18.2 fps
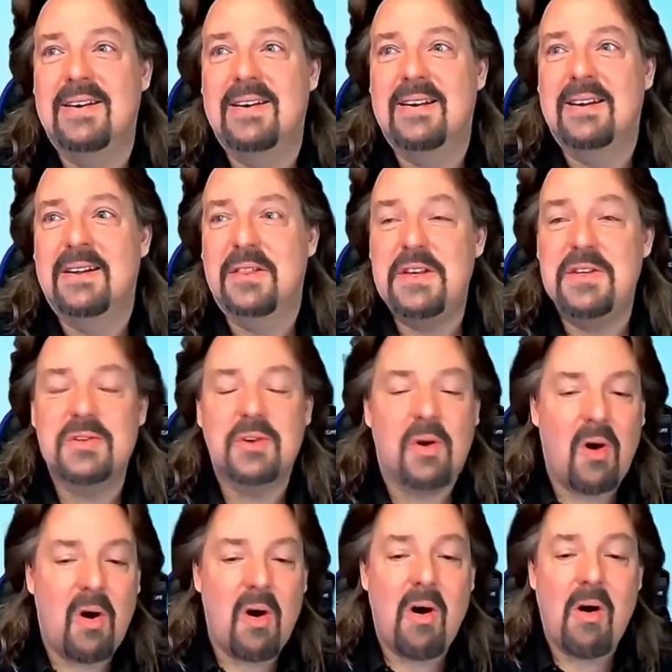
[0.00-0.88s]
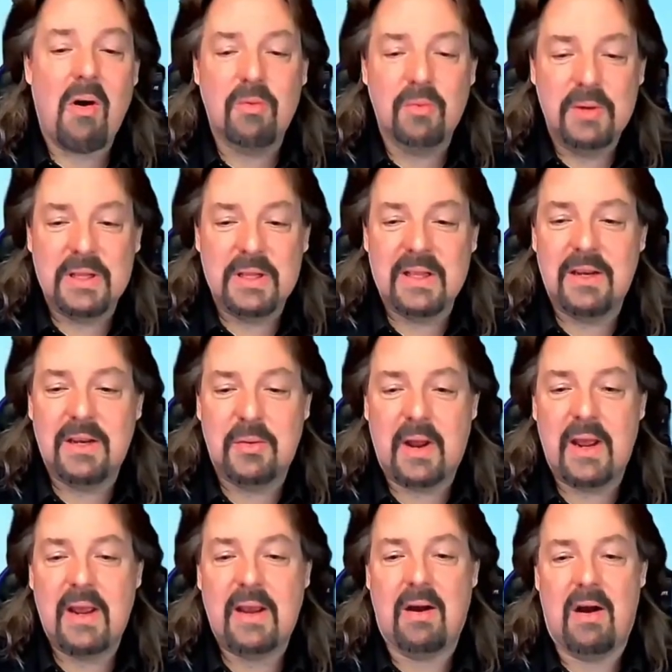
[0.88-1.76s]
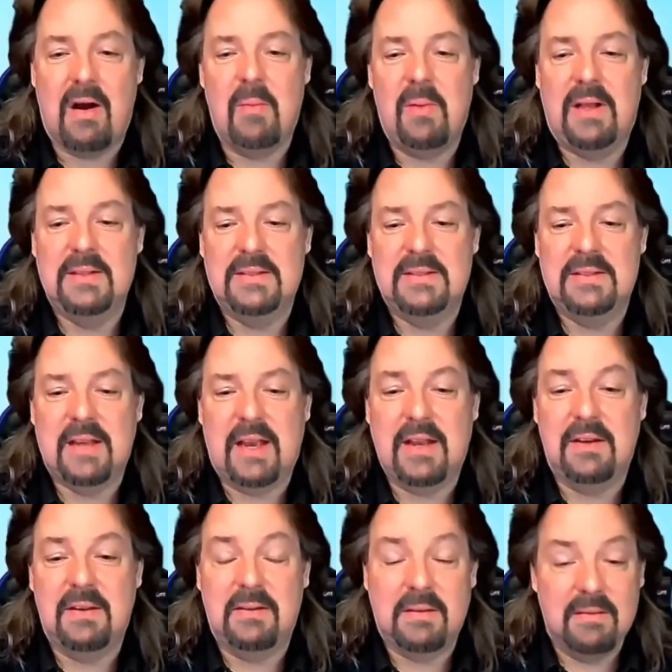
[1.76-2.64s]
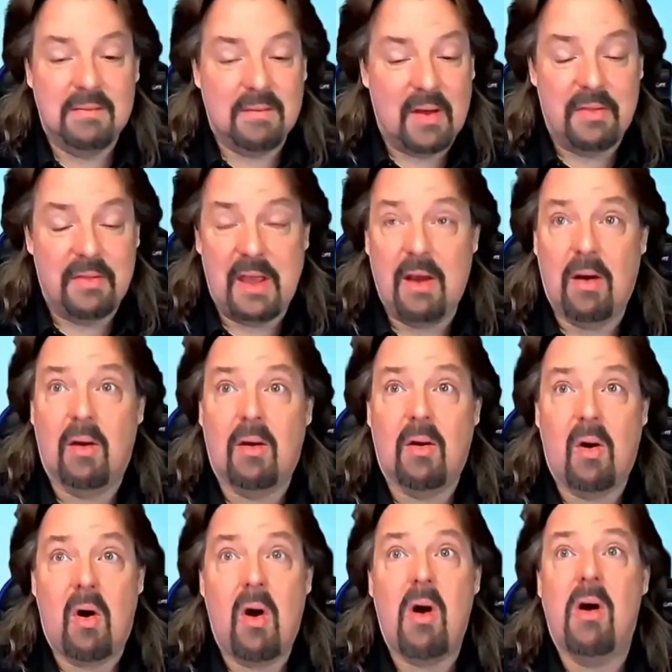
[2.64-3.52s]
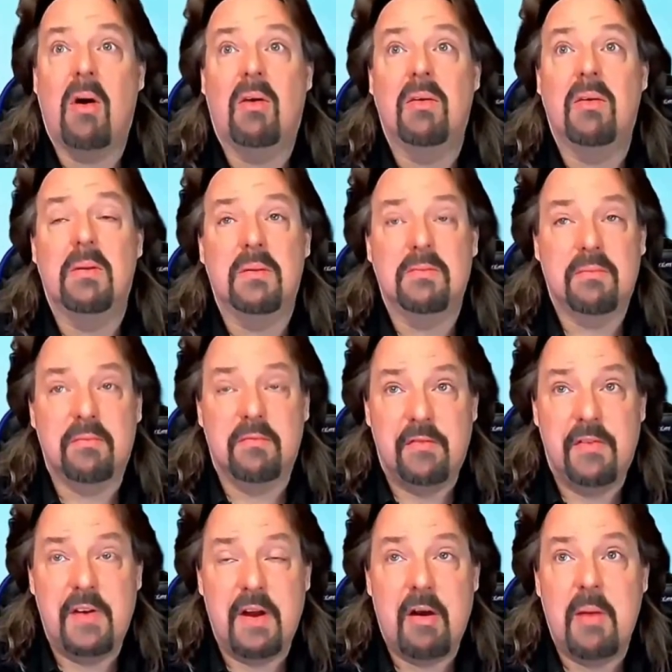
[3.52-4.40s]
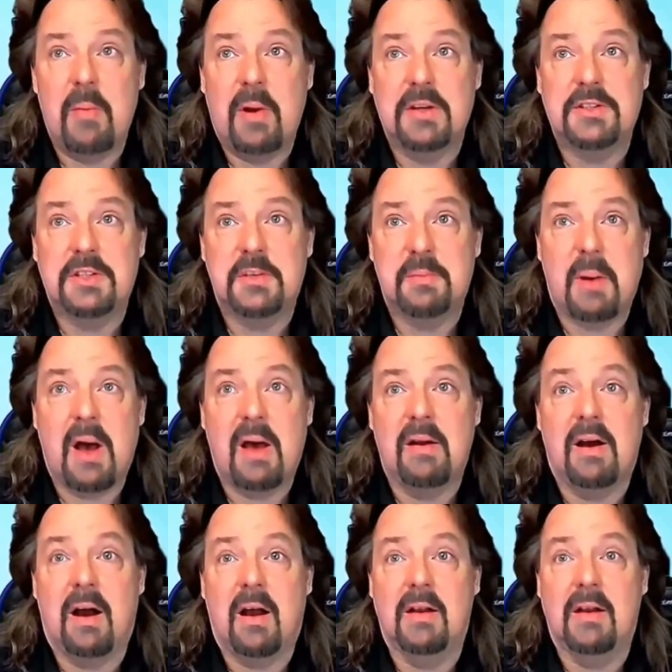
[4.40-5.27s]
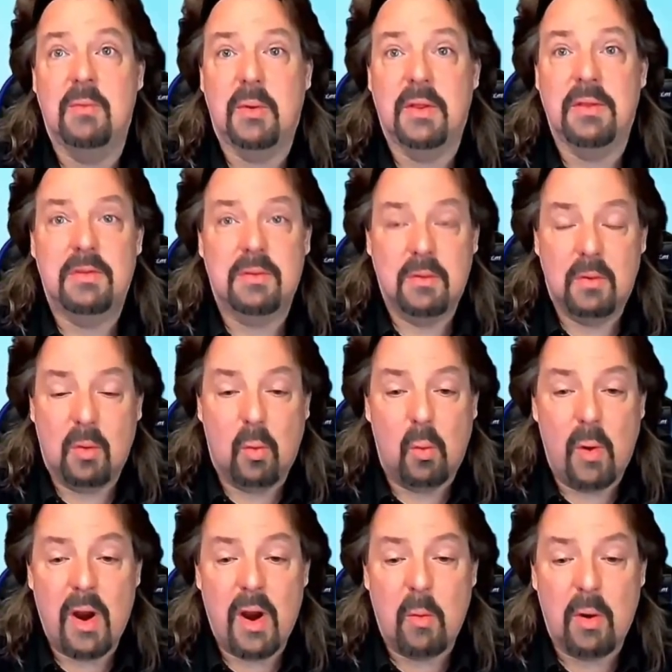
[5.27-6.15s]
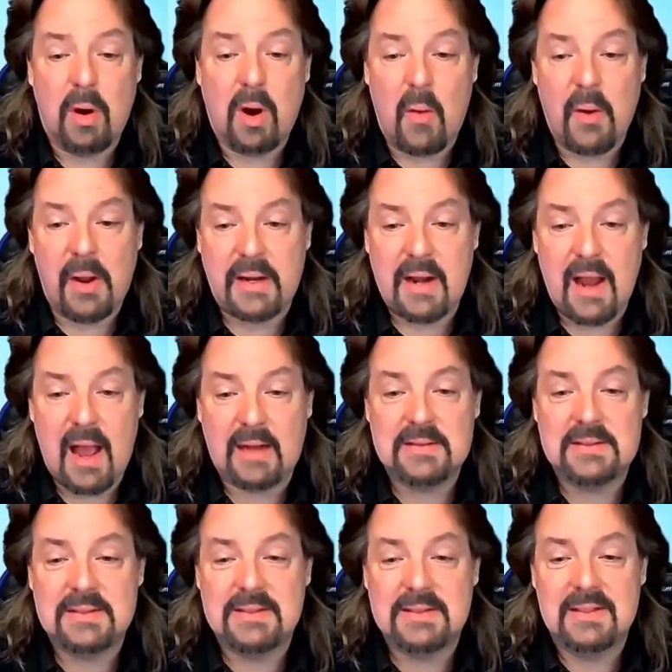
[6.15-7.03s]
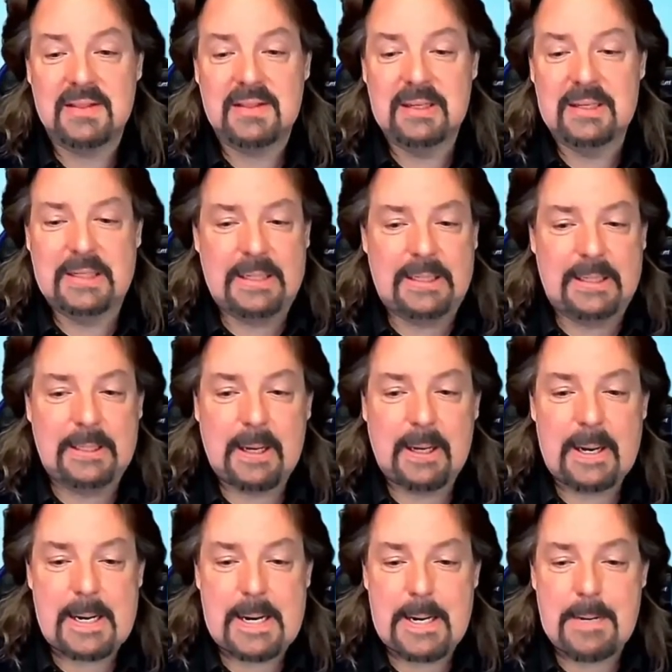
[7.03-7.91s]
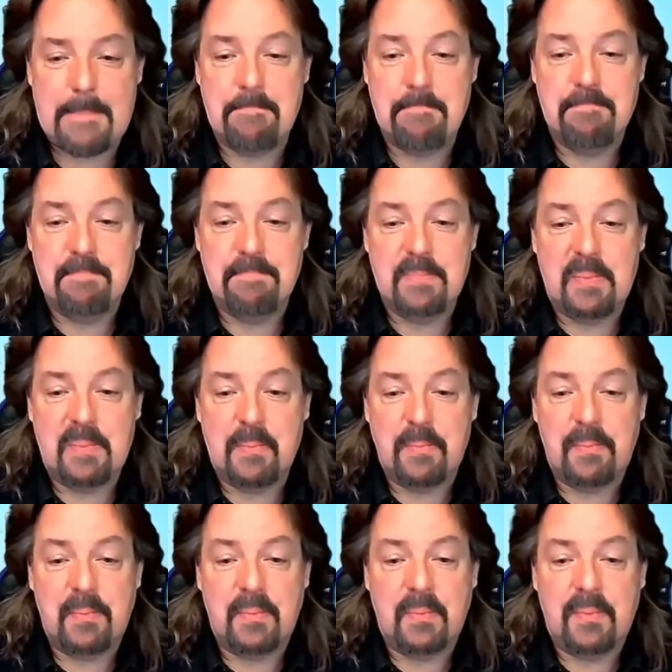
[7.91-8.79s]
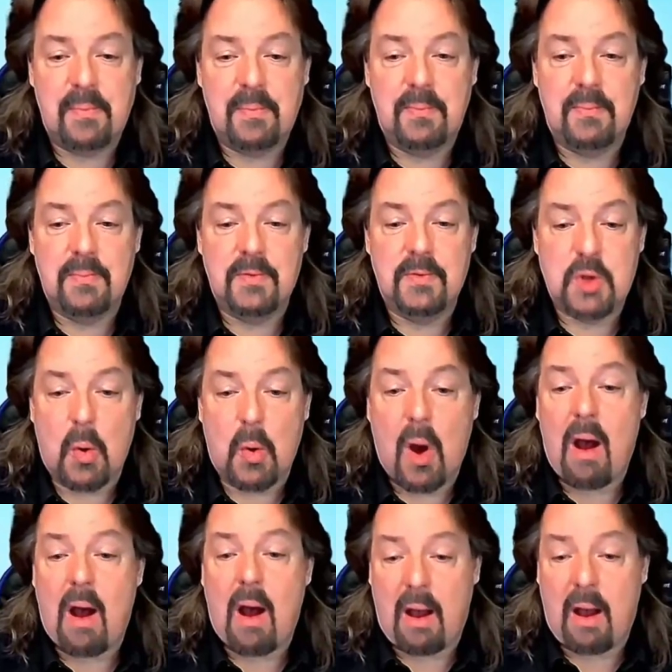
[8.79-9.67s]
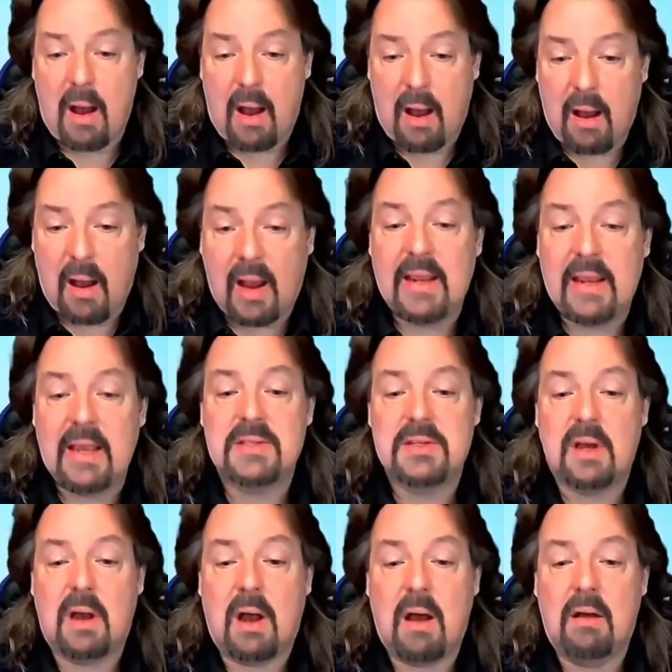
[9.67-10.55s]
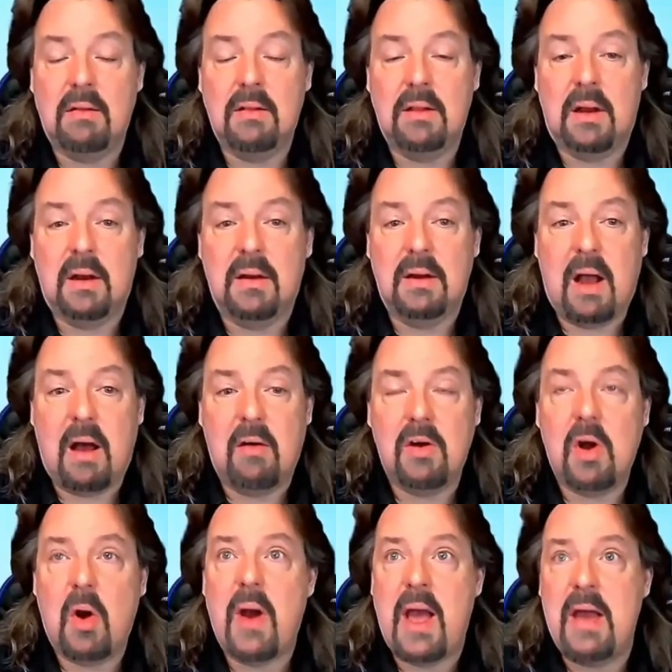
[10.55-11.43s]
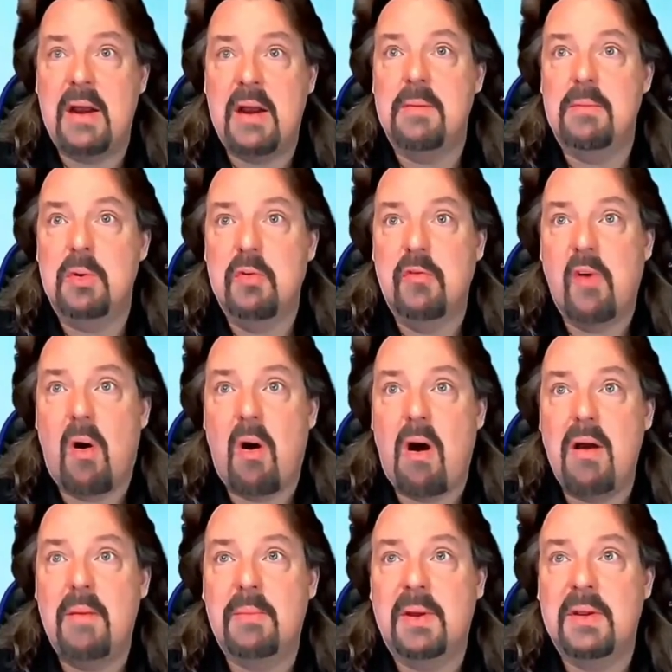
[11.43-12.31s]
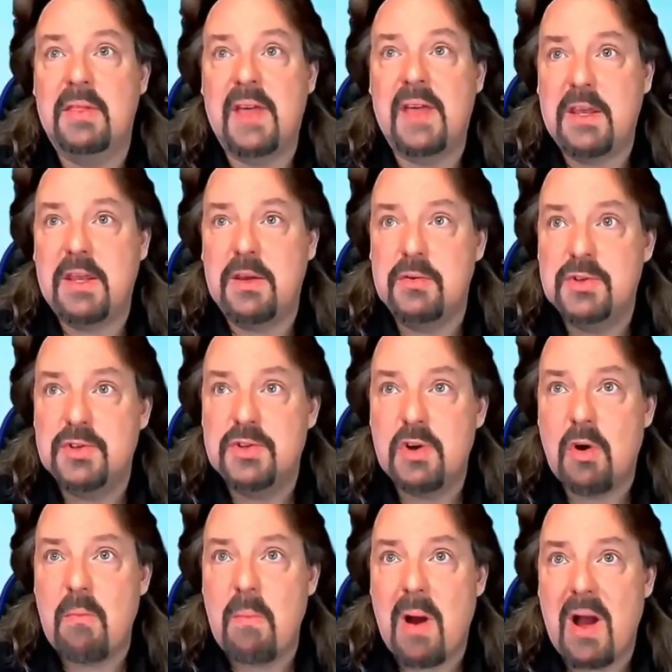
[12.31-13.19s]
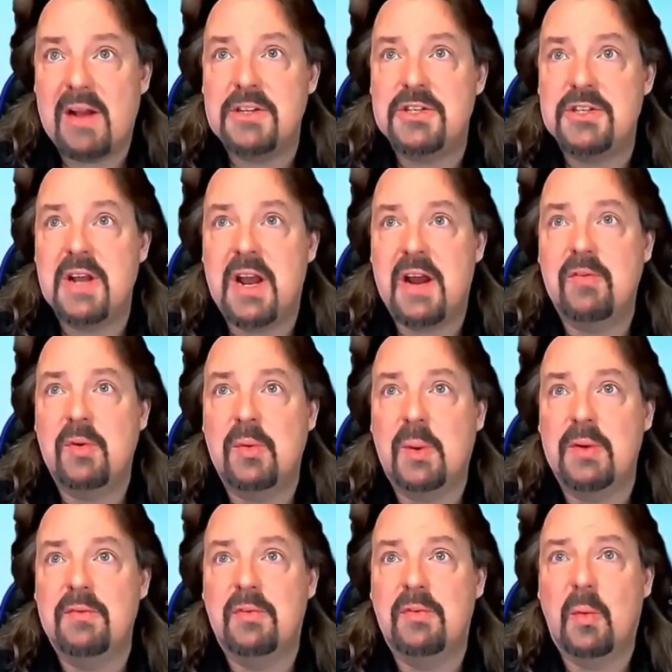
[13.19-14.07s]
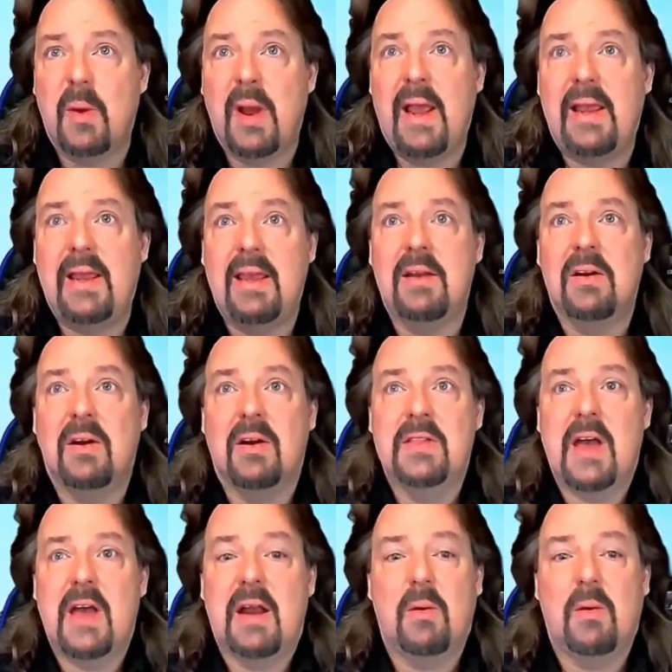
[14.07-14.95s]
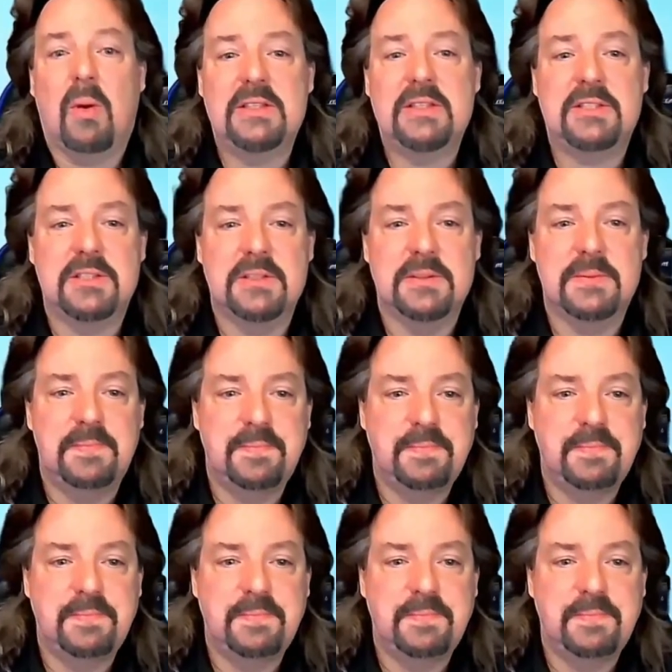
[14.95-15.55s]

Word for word: These are all really great comments, and they are all very much spot on with where we're going next. Um, so I guess I'll uh, I'll go ahead and move on. But thank you so much to everyone for weighing in on that question.